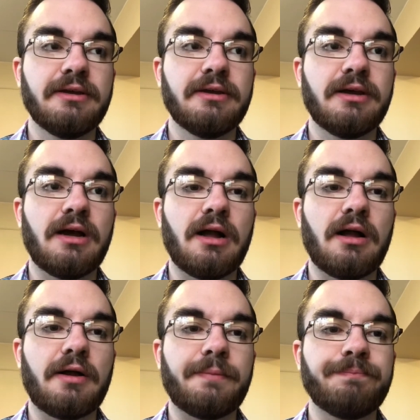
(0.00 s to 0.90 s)

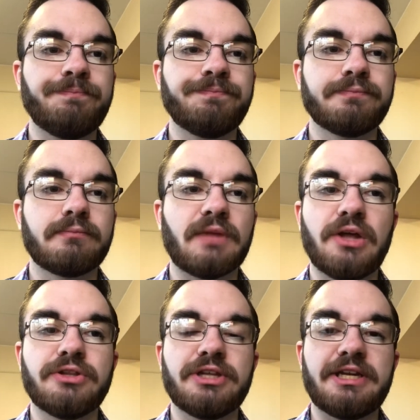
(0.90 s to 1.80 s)
Other
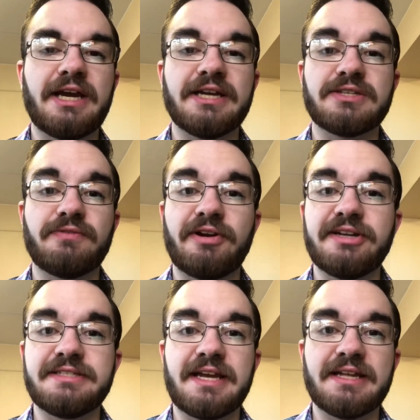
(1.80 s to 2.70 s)
than that, it's a very
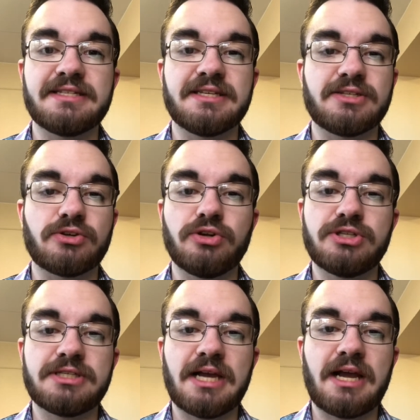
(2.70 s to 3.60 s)
dense, it's a good
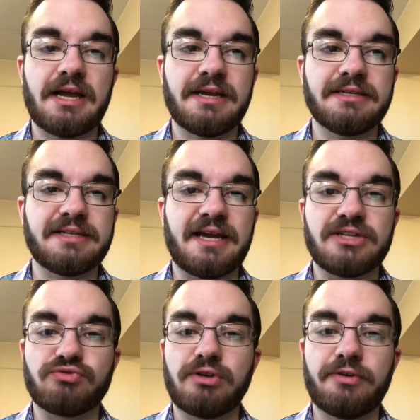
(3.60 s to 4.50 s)
size, it has
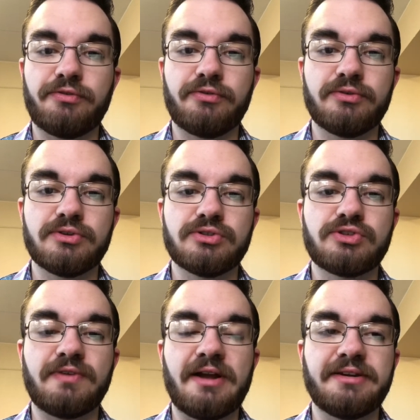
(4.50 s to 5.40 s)
a rough
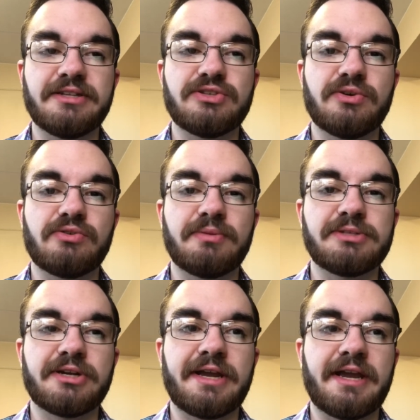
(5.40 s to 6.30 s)
surrounding so it grips
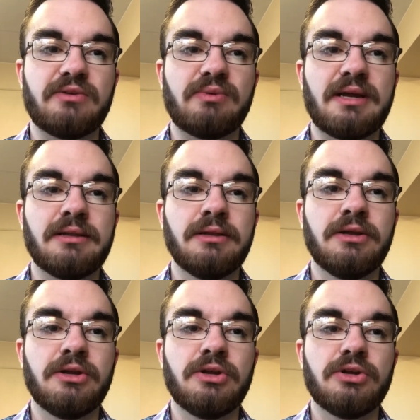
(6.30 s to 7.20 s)
in your hand well.
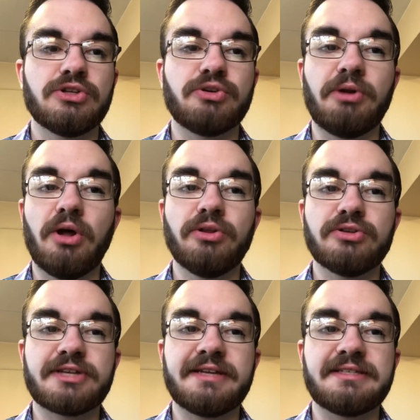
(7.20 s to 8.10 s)
So in all
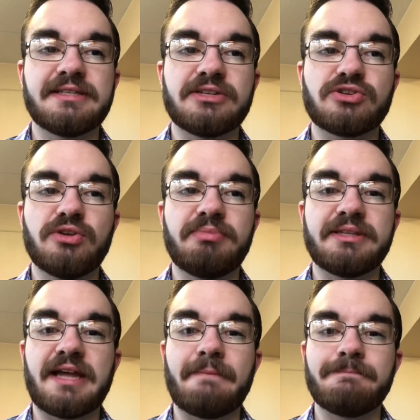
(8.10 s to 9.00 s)
those cases, it's good, but
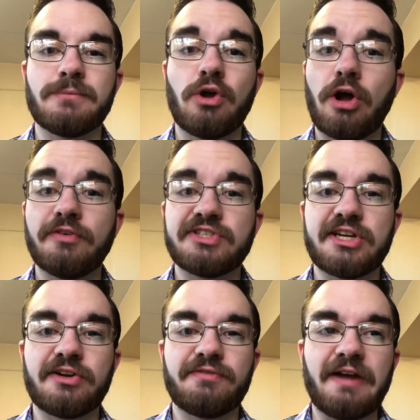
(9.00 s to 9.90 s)
that
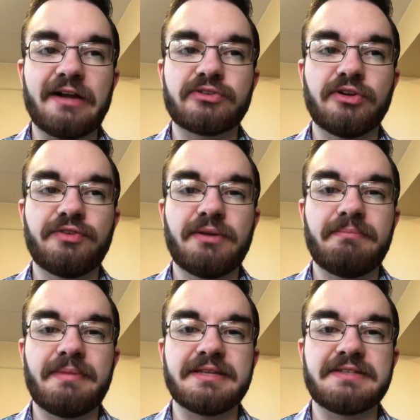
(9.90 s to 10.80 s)
off-centered factor of it
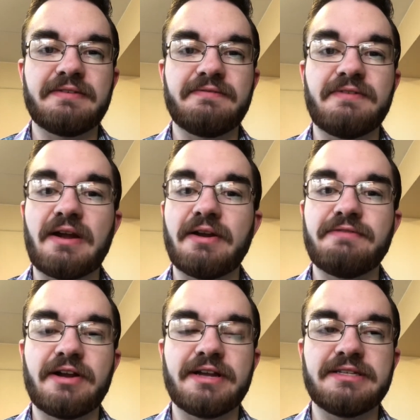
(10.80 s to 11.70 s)
makes it very,
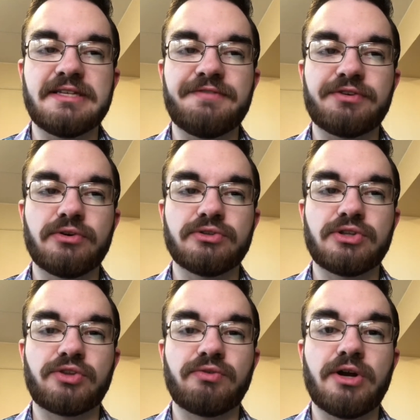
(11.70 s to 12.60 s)
very difficult to
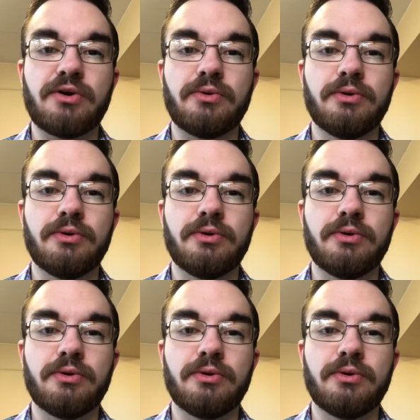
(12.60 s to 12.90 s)
throw